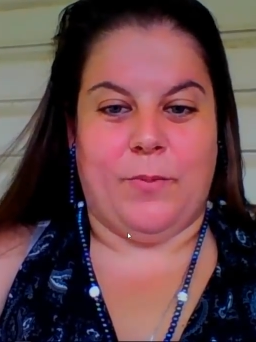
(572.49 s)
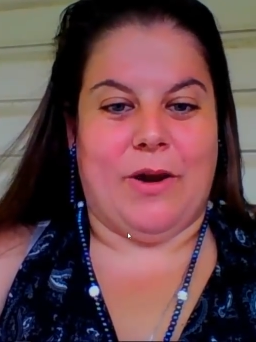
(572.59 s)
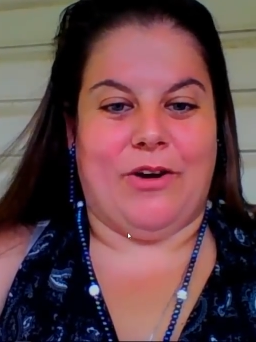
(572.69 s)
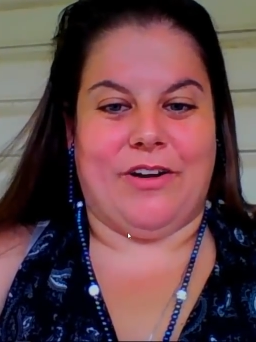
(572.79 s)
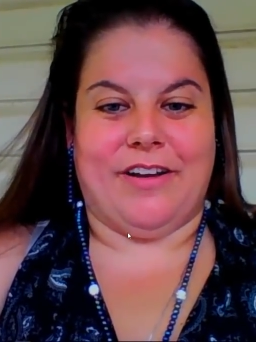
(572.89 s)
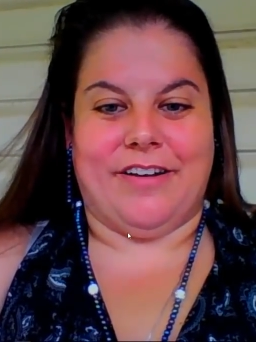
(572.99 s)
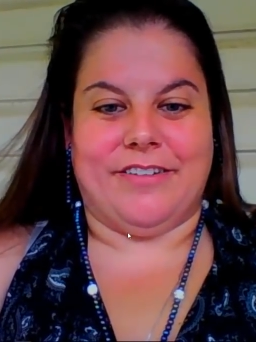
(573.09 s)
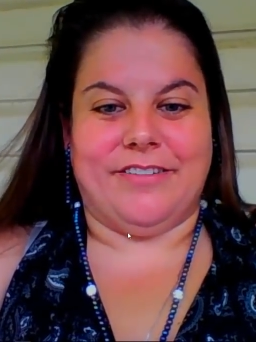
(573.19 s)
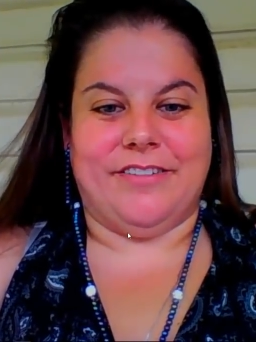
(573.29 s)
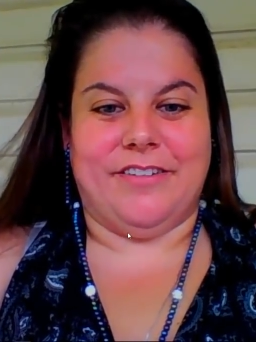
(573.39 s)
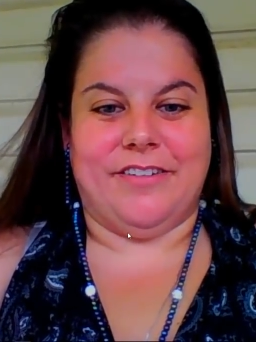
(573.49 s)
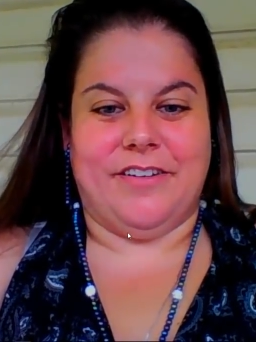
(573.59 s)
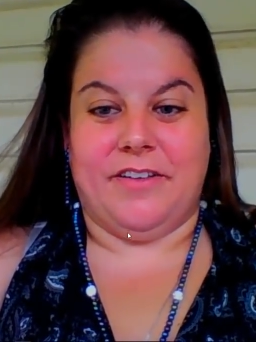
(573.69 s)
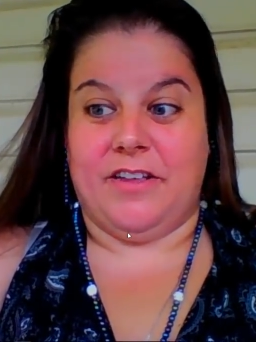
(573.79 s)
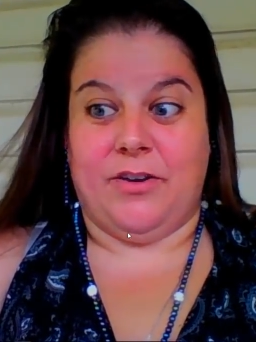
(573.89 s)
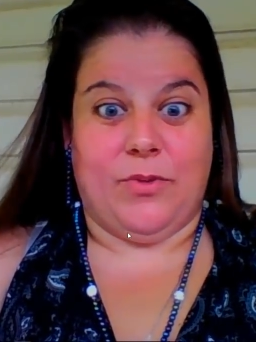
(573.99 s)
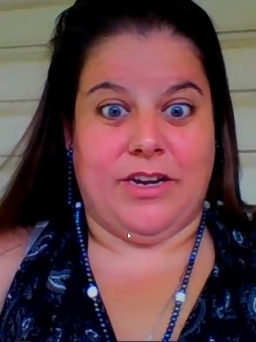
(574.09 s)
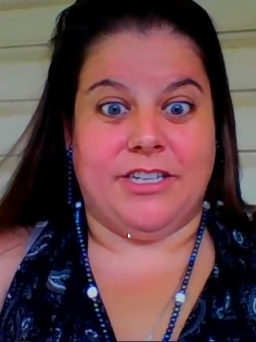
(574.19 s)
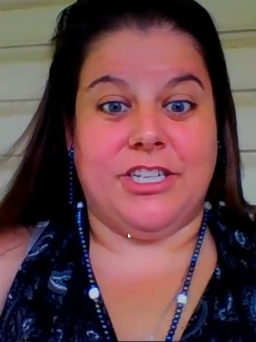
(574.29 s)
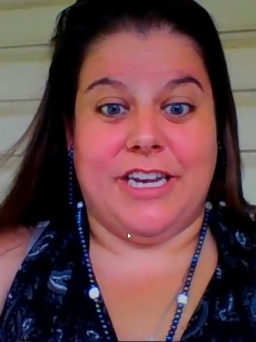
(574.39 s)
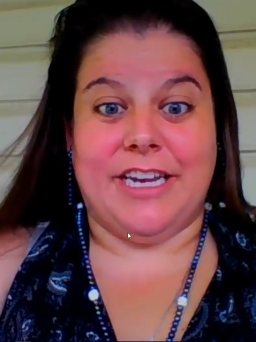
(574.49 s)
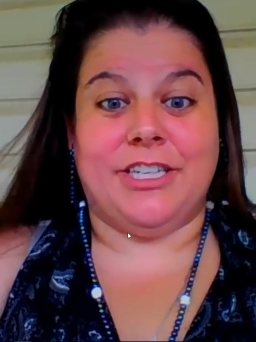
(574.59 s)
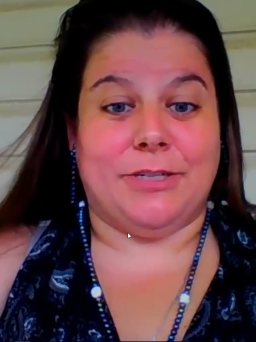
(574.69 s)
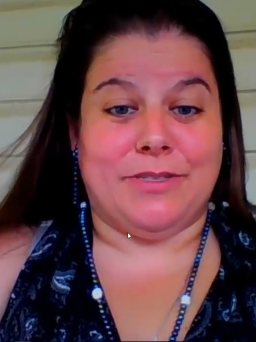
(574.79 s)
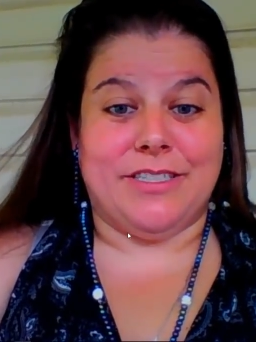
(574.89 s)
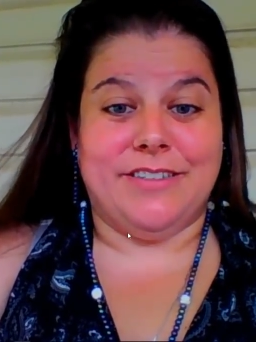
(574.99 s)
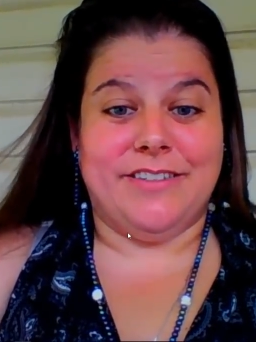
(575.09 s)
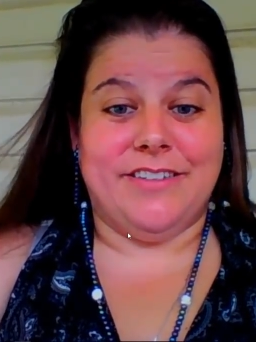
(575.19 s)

America, Egypt,